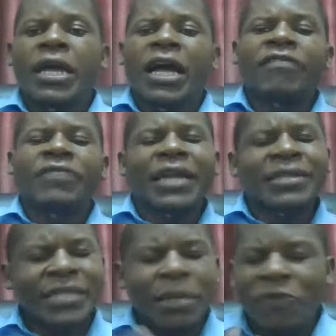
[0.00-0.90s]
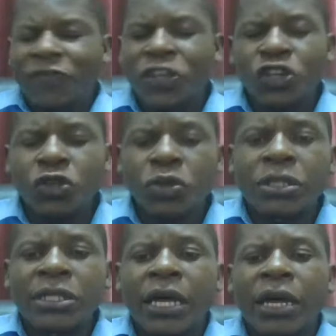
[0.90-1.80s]
I've done some
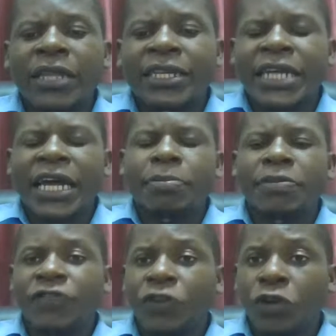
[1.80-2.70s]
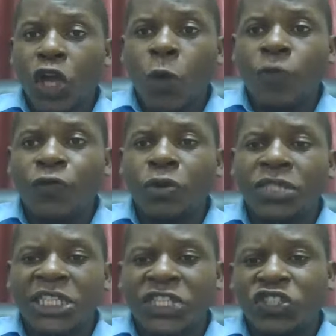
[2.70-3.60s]
videos that can be very helpful
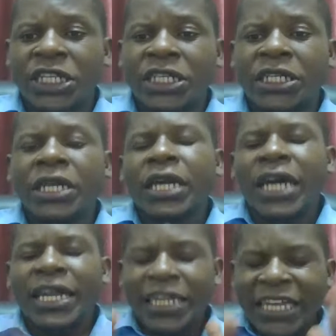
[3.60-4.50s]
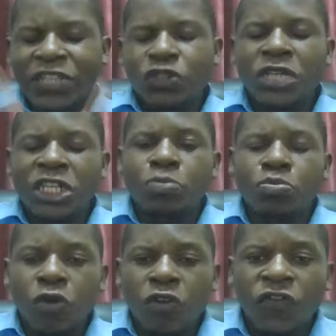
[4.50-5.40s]
on this journey, and in case you need
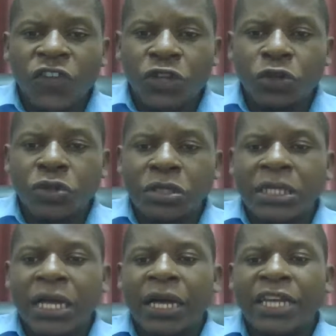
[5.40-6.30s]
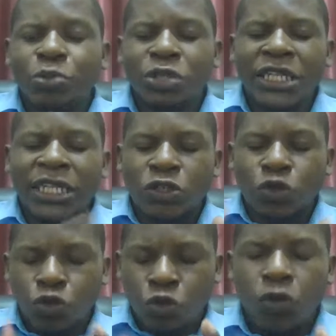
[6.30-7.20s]
more videos, especially
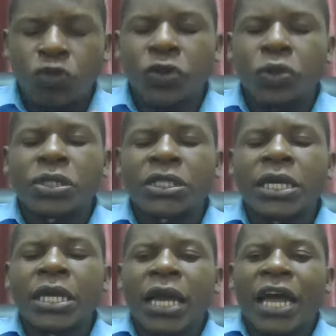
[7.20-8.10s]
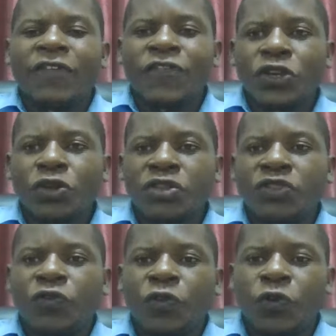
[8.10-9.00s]
tutorials and
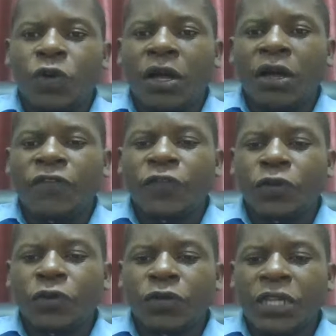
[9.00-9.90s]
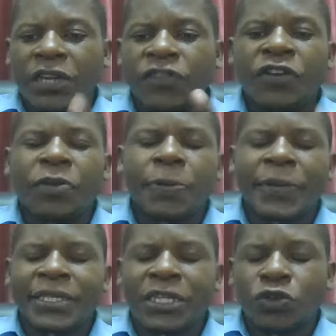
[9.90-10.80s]
videos for the different
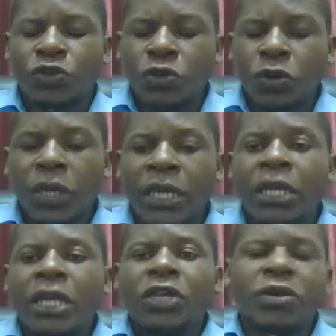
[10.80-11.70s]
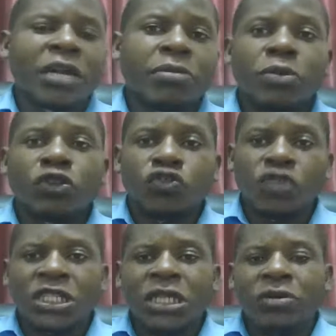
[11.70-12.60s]
papers that you're doing, you can be able to
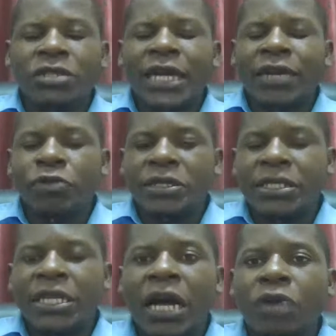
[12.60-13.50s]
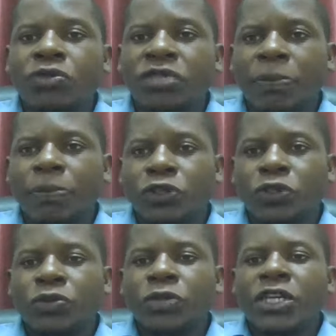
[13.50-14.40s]
reach out and we see how to support you.